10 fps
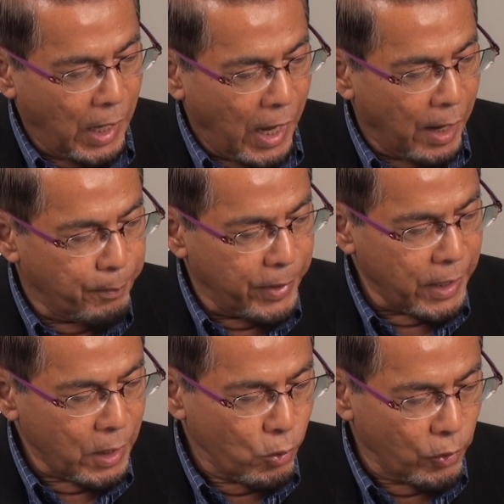A
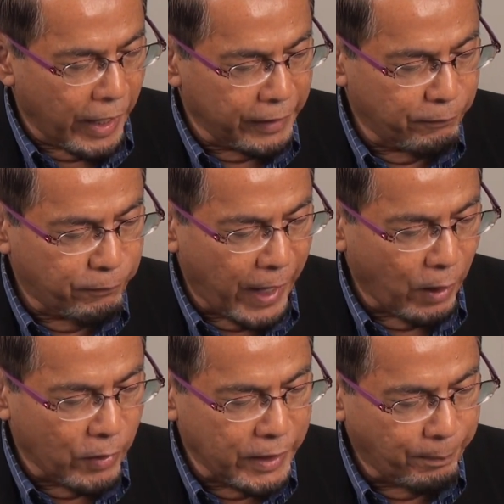being who can
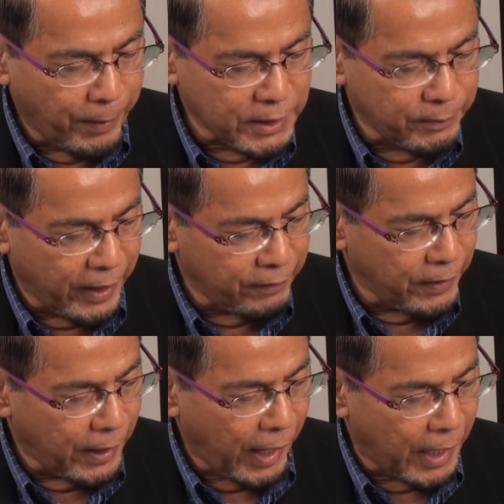reflect on their past
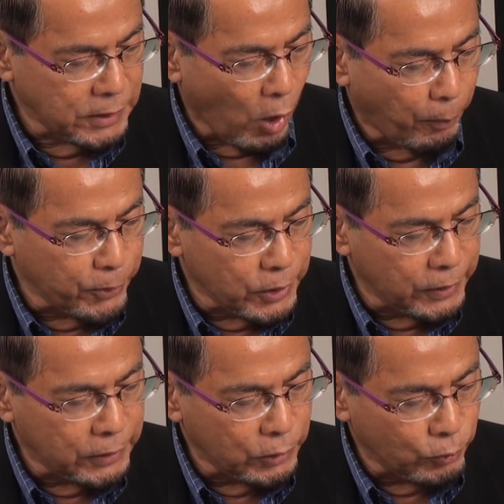behavior has the
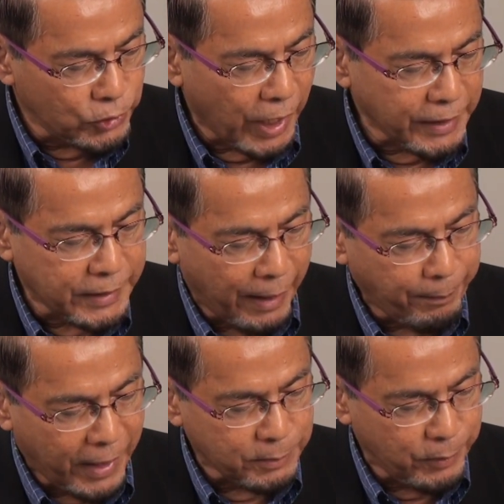opportunity to judge
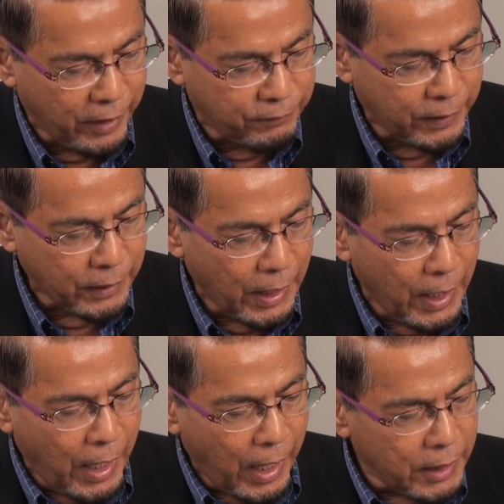that past behavior
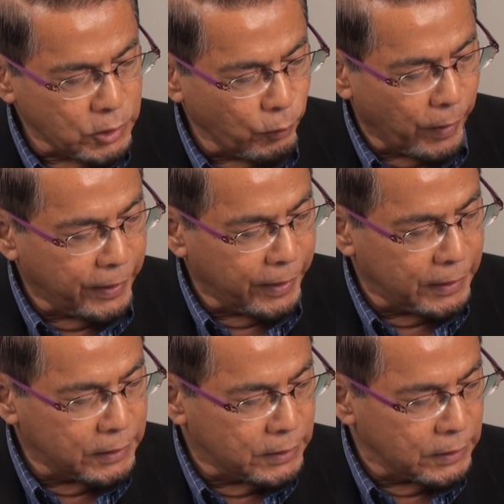as to whether
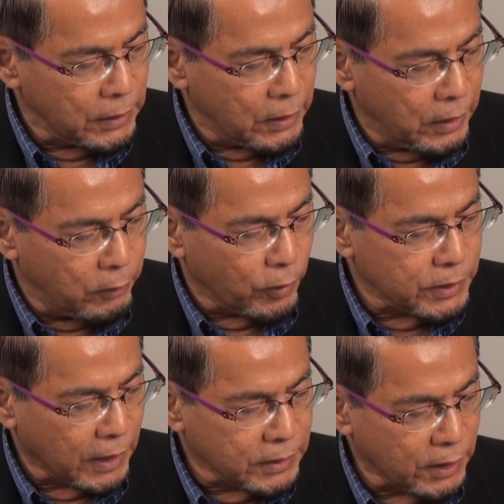it
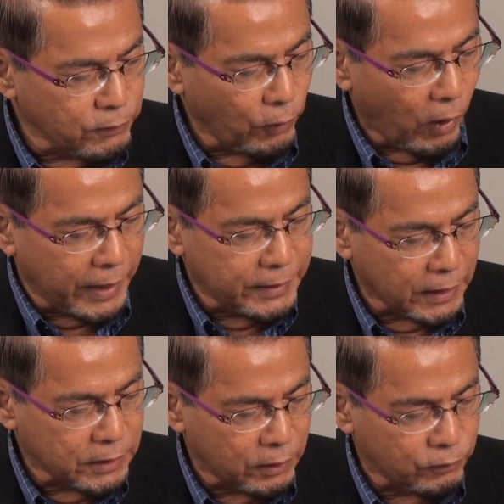was successful or
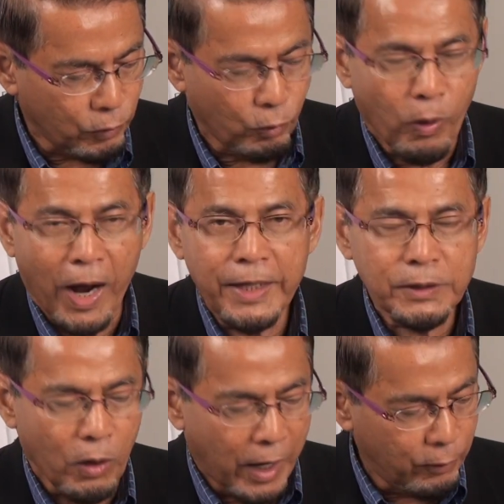unsuccessful,
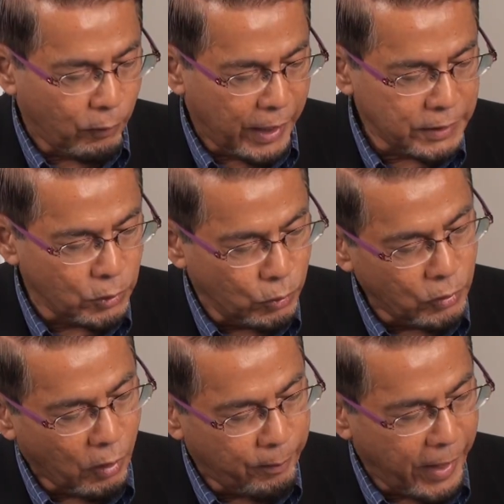wise or unwise,
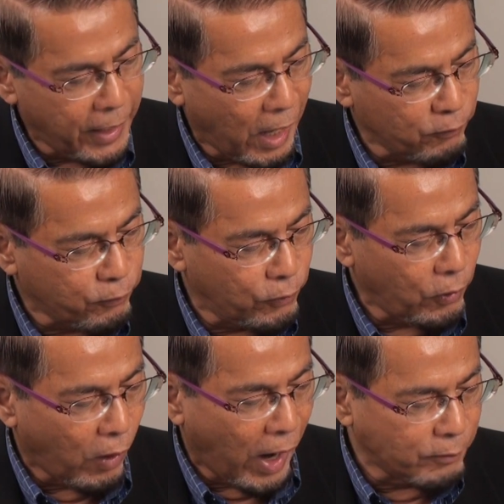good or bad,
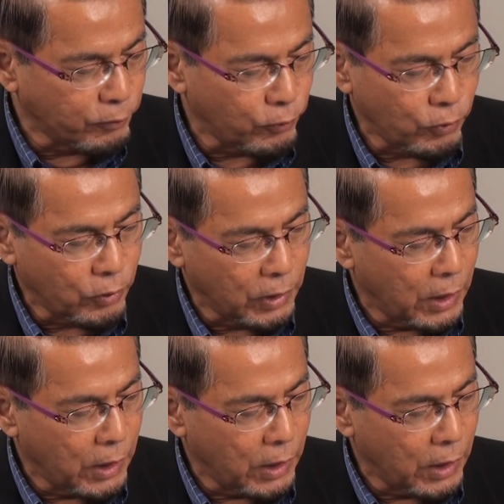helpful or harmful,